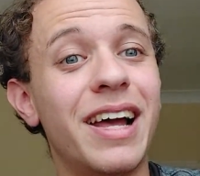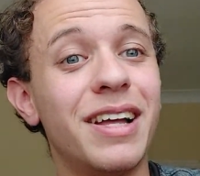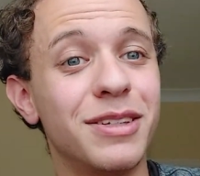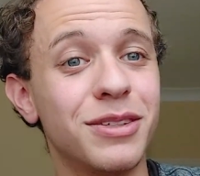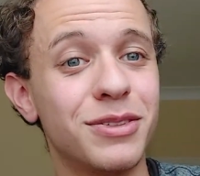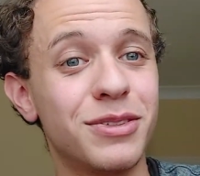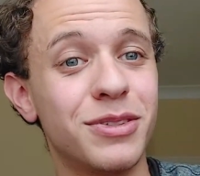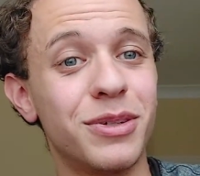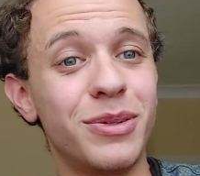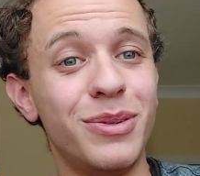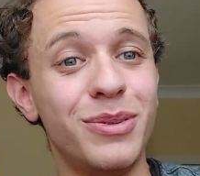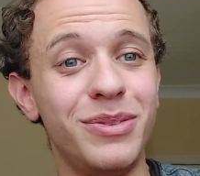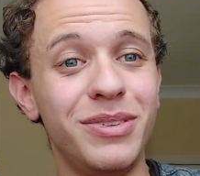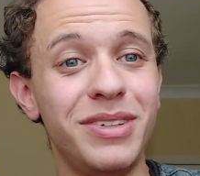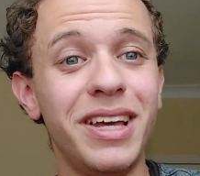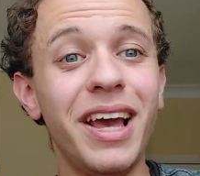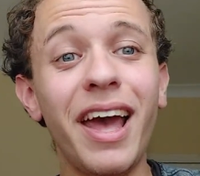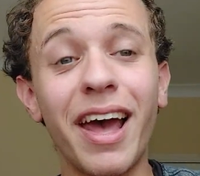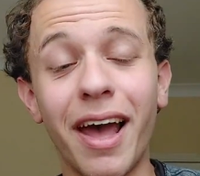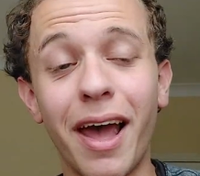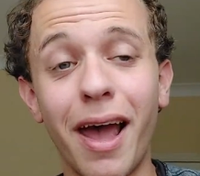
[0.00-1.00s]
So
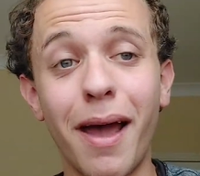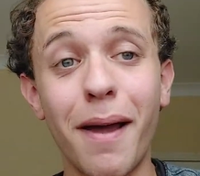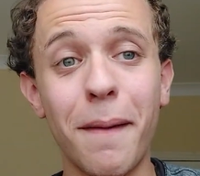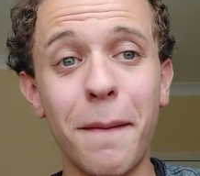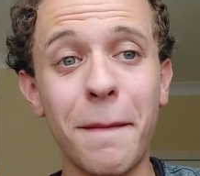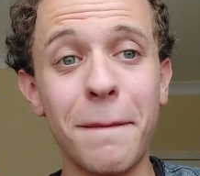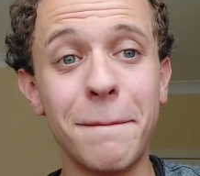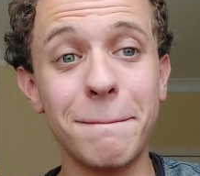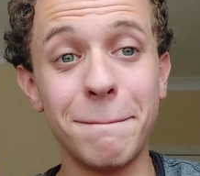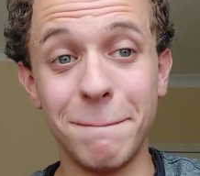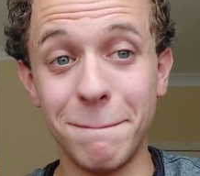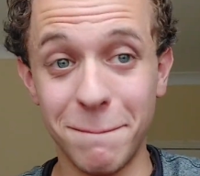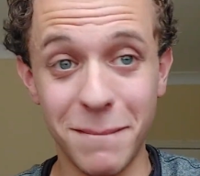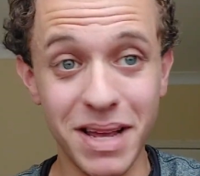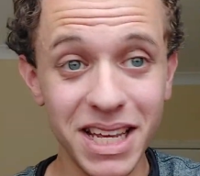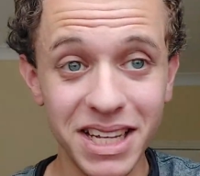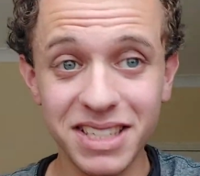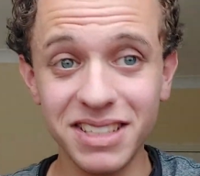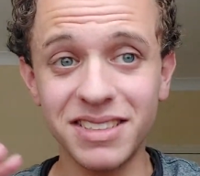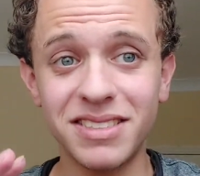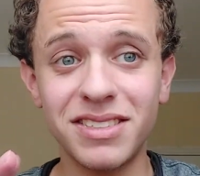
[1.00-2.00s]
yeah, make
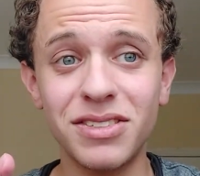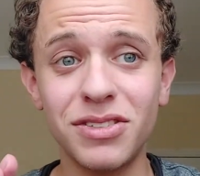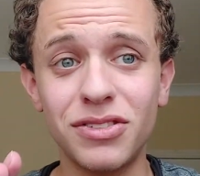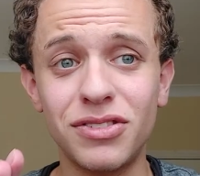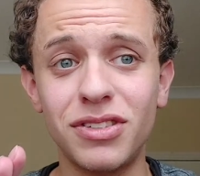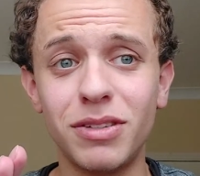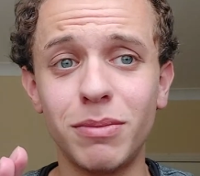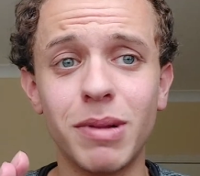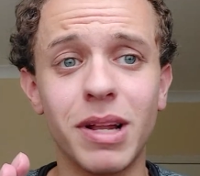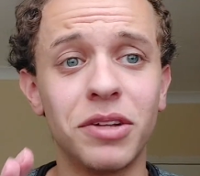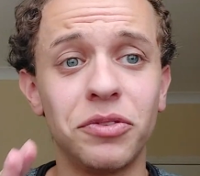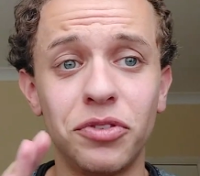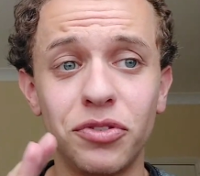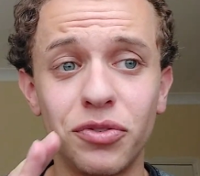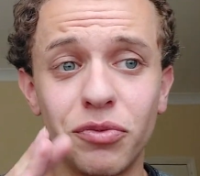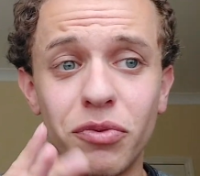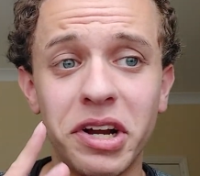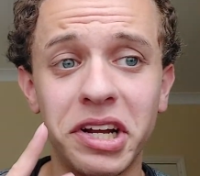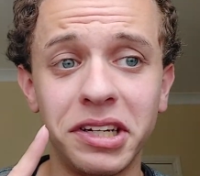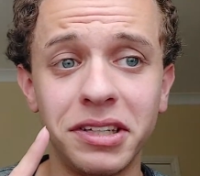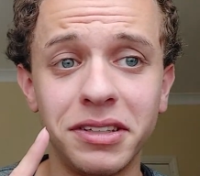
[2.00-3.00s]
contingency plans for
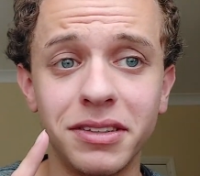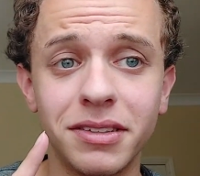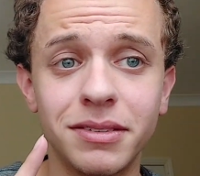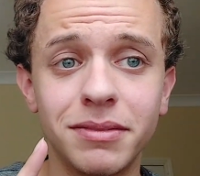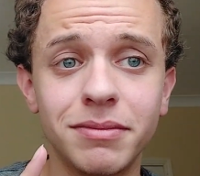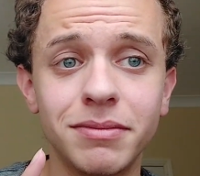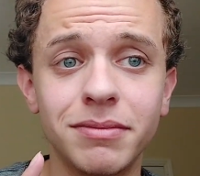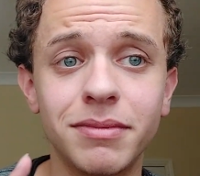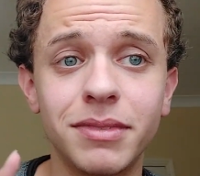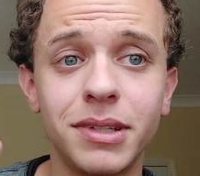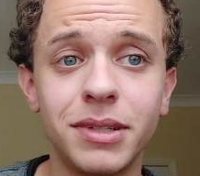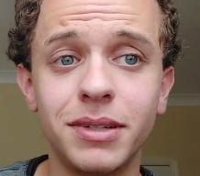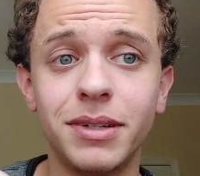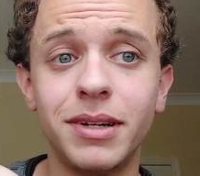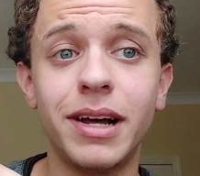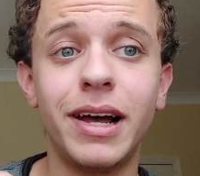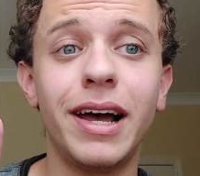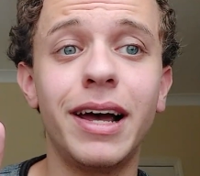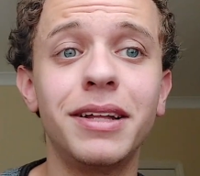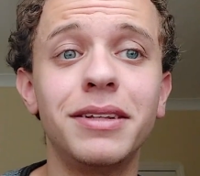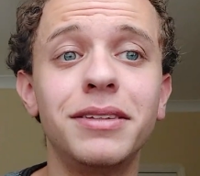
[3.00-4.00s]
rain,
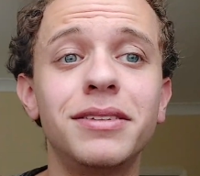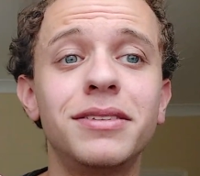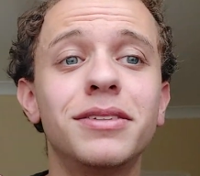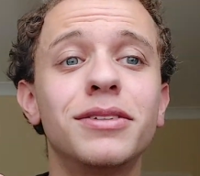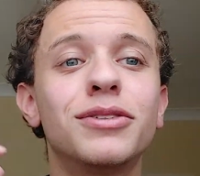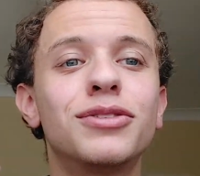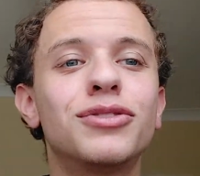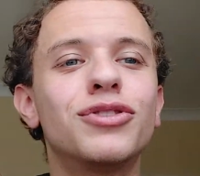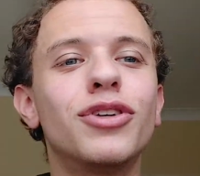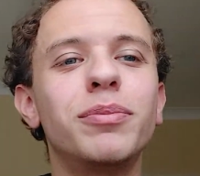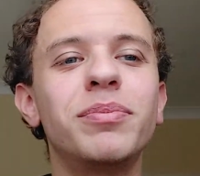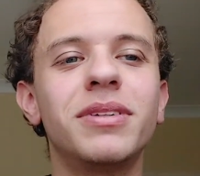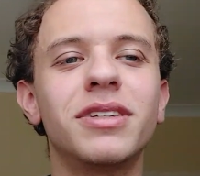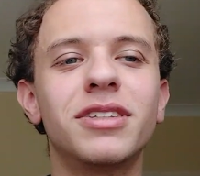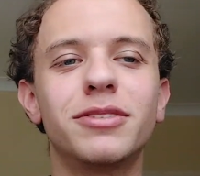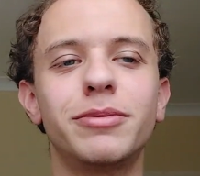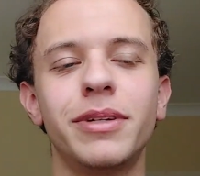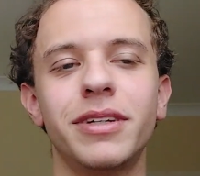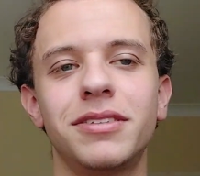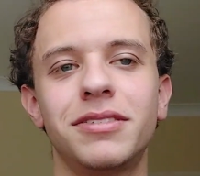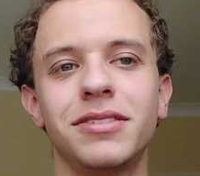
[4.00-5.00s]
and stop
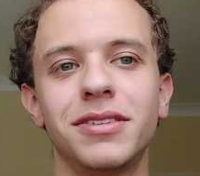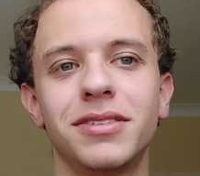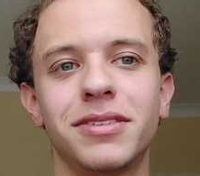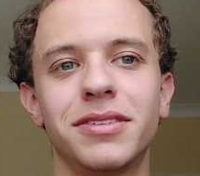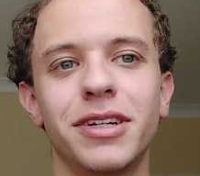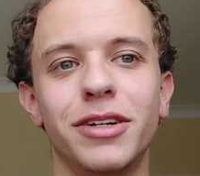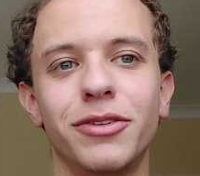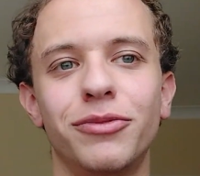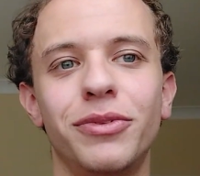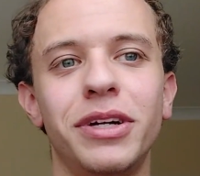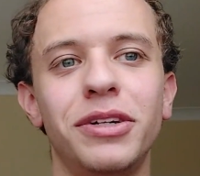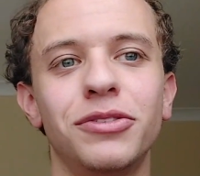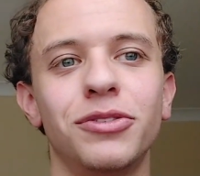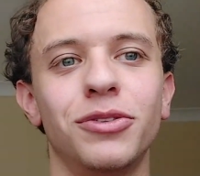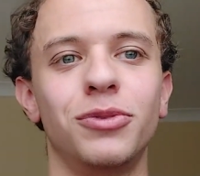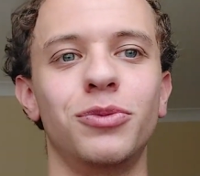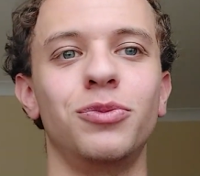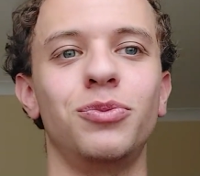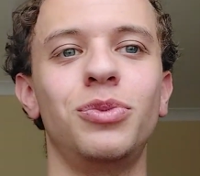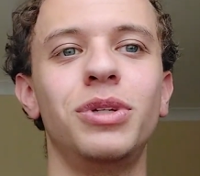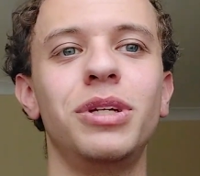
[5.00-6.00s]
expecting us to get rained
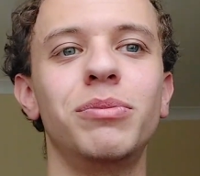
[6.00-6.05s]
on.